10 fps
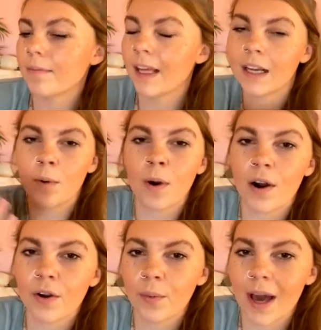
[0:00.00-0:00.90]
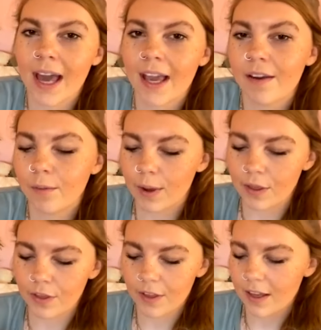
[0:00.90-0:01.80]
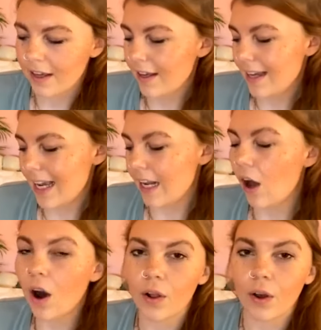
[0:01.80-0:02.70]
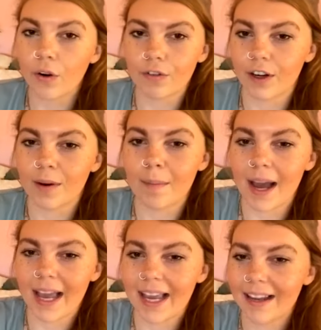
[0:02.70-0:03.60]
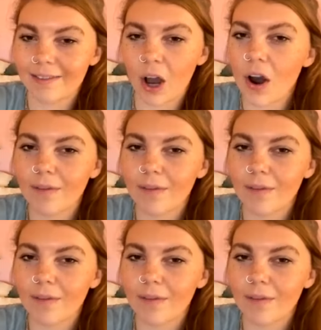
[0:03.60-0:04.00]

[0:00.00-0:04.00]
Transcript: like I walk away with it all over my,